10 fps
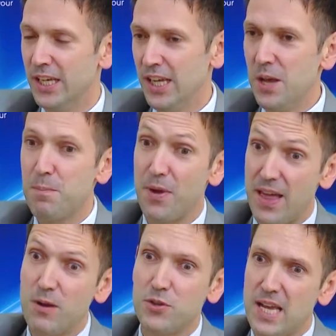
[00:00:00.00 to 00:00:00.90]
Yeah. But
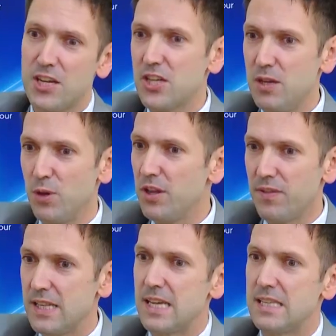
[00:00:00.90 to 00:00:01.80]
that was actually one of the
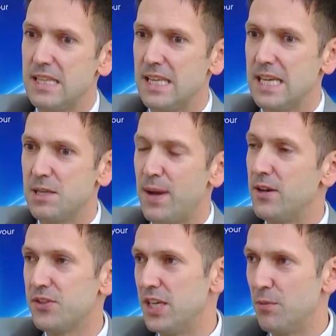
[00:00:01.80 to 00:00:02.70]
fantastic things about
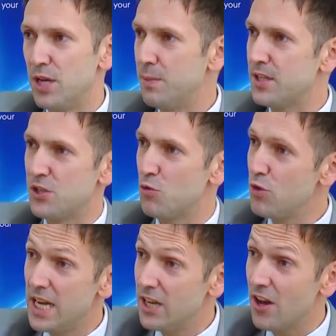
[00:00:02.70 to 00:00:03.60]
Siem Reap is it's a
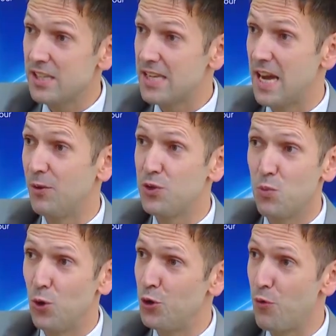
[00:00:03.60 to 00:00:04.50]
really nice town to
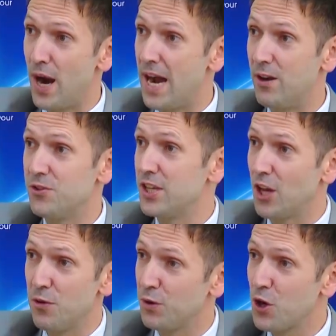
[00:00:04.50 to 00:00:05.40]
wander around, to
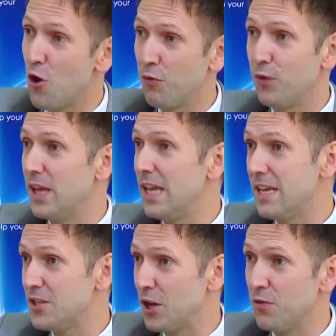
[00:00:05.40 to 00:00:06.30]
go for coffee,
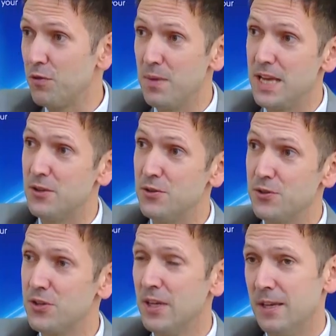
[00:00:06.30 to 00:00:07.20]
to go for
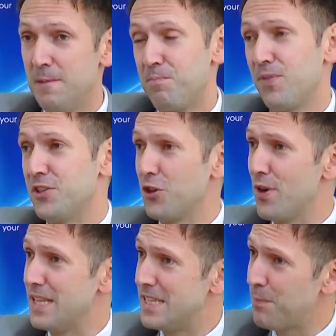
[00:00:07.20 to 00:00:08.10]
meals. There's a
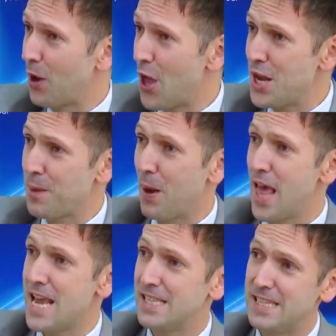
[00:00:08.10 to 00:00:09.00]
great zip-lining
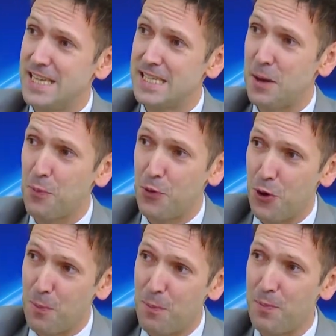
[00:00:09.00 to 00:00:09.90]
place near Ta
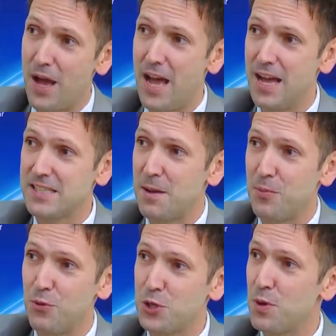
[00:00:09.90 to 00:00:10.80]
Prohm
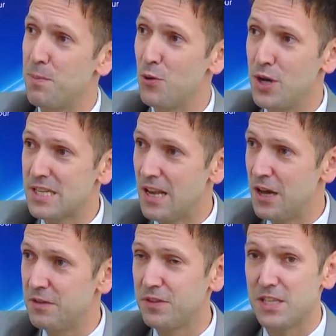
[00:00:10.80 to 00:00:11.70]
temple, which my boys
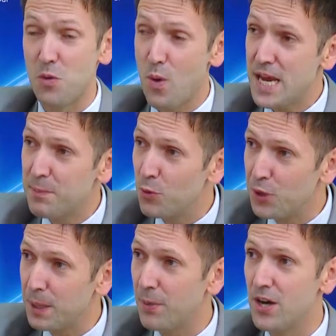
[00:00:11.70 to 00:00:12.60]
love. There's a
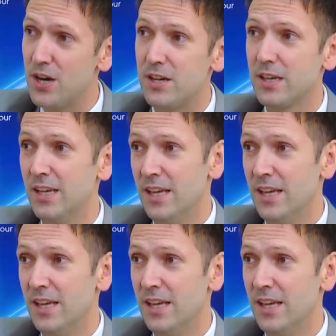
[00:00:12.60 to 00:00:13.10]
wakeboarding park.